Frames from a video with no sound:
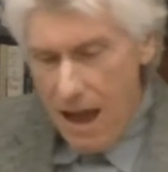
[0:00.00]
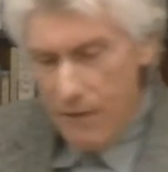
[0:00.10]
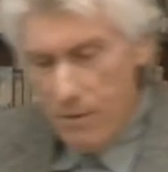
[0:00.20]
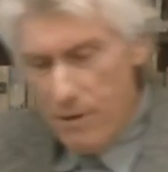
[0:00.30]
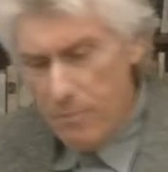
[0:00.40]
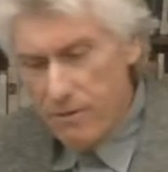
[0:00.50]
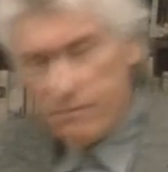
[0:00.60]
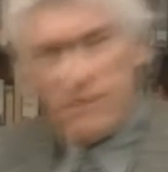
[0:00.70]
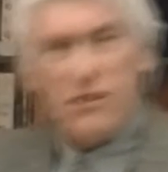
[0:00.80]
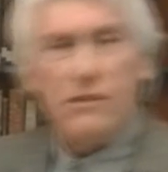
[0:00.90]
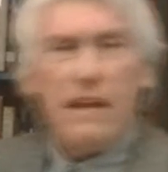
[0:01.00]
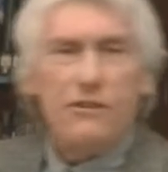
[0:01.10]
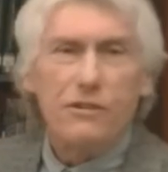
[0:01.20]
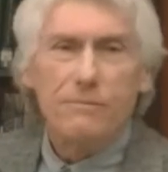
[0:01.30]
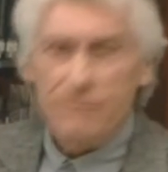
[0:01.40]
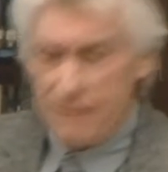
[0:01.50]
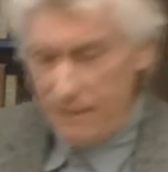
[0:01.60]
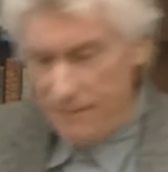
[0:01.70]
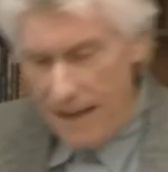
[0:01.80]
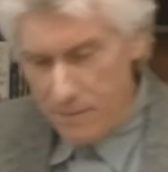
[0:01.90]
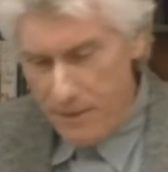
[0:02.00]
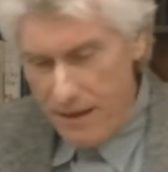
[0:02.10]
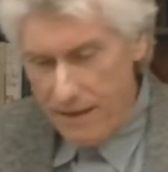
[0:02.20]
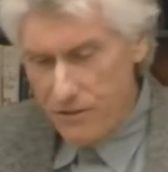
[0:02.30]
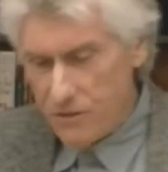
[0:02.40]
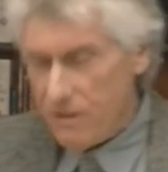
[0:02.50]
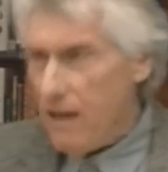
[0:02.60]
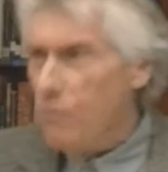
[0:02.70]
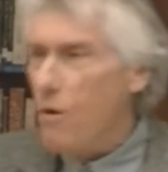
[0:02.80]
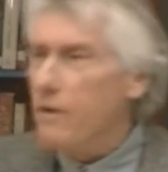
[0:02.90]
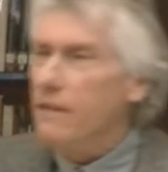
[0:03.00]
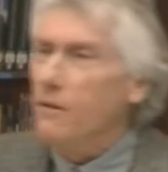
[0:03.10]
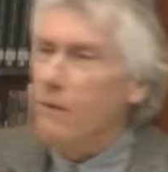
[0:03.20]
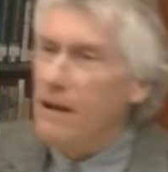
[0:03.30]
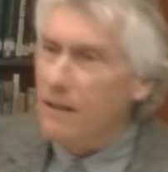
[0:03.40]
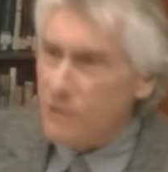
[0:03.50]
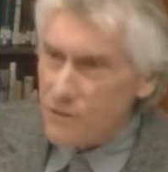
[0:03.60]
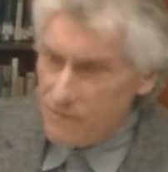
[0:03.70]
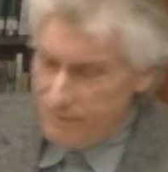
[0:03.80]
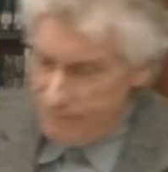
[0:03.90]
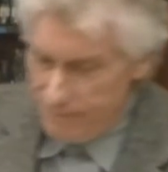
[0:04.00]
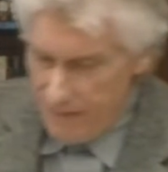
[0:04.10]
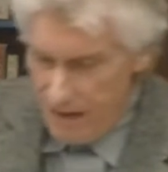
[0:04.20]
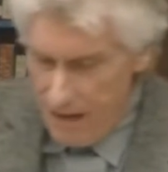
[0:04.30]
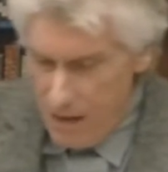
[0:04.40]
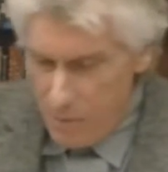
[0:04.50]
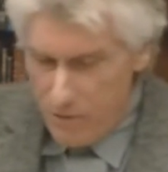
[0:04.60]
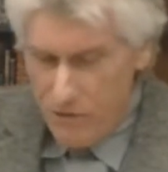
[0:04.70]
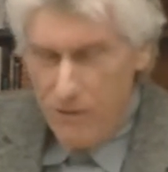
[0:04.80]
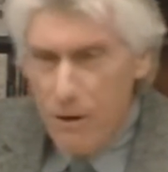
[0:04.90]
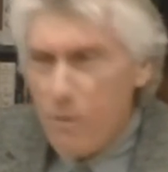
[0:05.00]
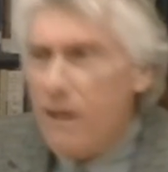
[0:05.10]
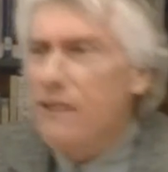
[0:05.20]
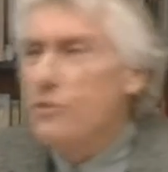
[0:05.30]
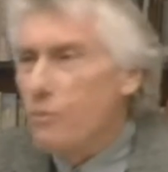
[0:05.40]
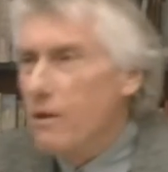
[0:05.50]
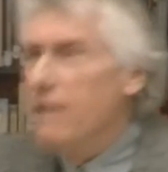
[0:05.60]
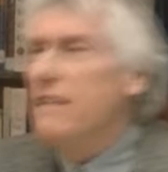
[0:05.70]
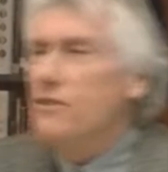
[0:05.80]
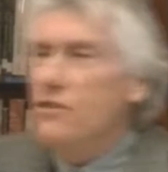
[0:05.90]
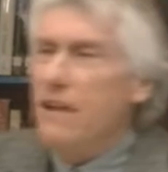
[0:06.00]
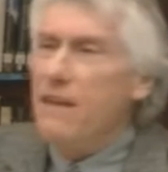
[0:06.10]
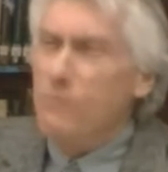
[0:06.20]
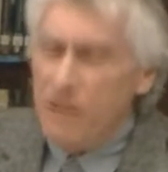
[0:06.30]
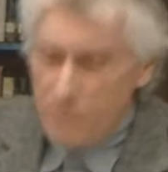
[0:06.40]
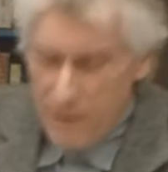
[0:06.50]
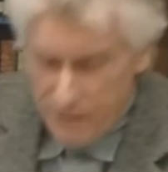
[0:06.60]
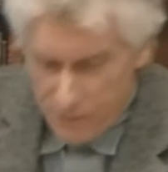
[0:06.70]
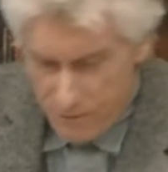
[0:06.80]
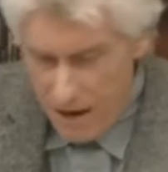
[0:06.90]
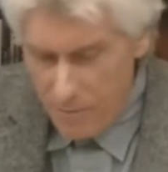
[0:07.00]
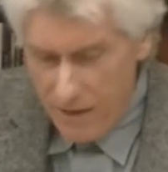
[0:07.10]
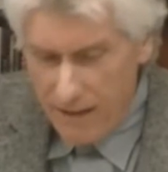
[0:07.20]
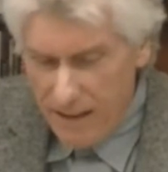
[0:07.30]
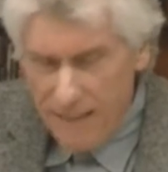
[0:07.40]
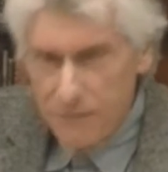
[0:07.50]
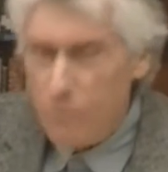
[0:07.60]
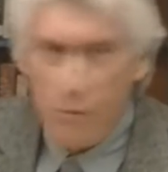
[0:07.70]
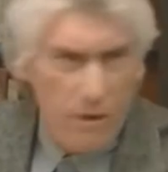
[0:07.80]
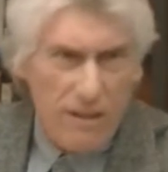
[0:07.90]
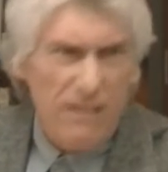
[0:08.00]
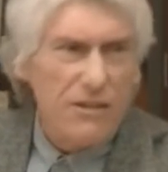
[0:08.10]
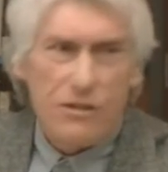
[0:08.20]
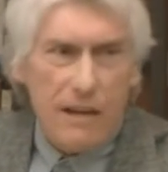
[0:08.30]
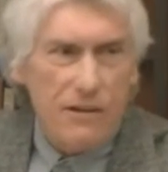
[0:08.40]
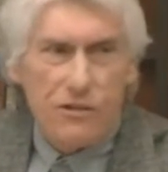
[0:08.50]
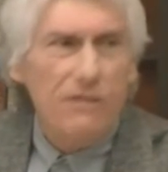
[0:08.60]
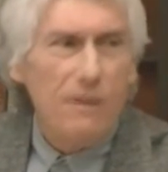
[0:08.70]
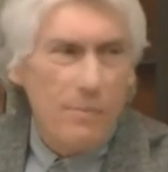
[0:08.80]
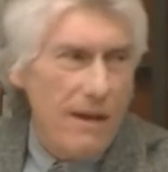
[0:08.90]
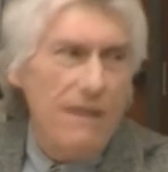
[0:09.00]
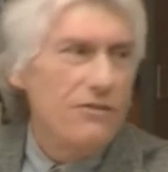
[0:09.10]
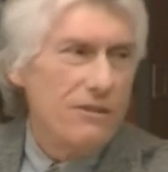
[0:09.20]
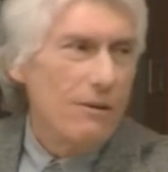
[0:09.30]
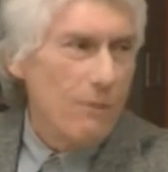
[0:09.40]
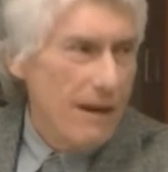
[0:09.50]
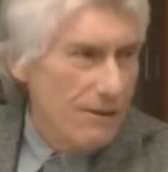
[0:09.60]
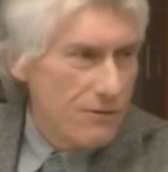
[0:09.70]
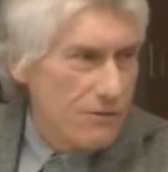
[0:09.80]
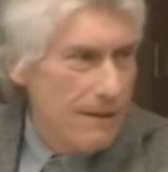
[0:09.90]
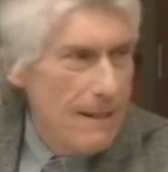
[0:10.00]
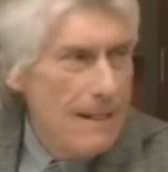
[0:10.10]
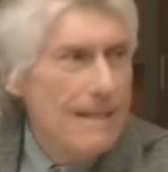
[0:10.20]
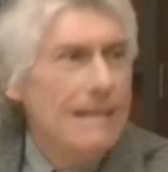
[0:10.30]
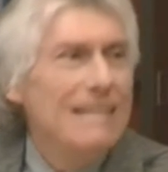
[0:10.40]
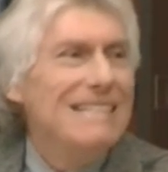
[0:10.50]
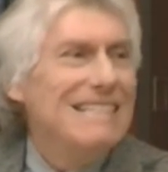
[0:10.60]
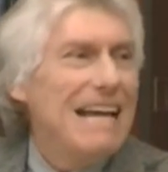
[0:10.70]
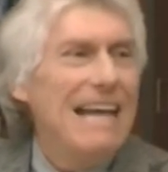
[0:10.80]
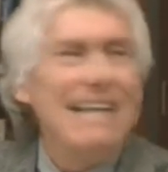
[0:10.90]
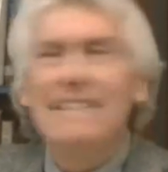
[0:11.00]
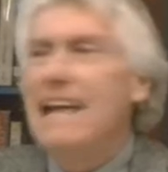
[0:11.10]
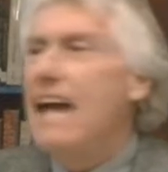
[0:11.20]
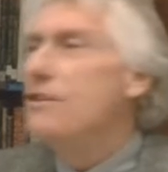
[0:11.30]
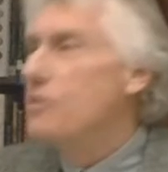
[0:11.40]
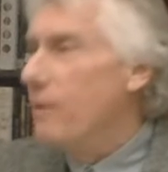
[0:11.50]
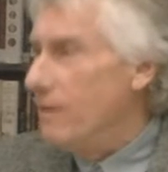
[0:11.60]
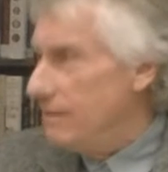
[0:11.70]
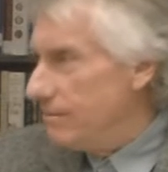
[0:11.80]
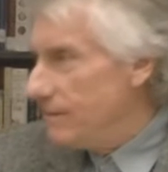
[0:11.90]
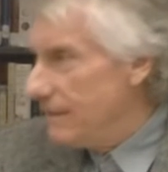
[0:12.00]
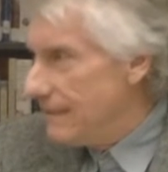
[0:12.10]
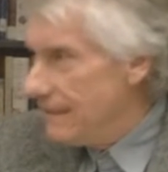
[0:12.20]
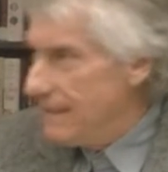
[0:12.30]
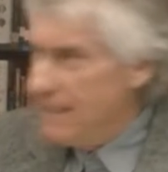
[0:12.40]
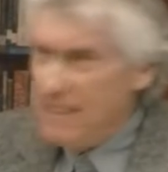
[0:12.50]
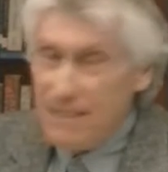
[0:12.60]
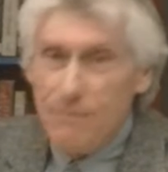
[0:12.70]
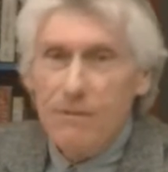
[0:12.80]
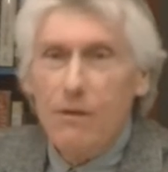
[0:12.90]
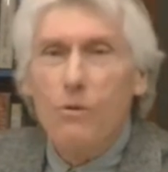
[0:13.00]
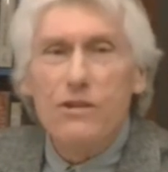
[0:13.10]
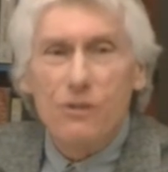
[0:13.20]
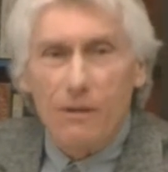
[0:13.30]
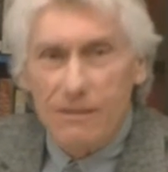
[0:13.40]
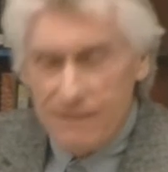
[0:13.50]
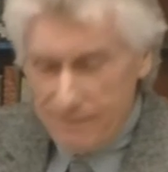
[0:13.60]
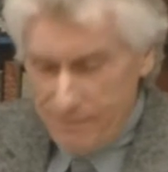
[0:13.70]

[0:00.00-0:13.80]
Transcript: I remember the station, the flat pennies, and walking the rails. But you know what has really stayed with me throughout my life, more than the station, the pennies and the rails? An intangible, the whistle.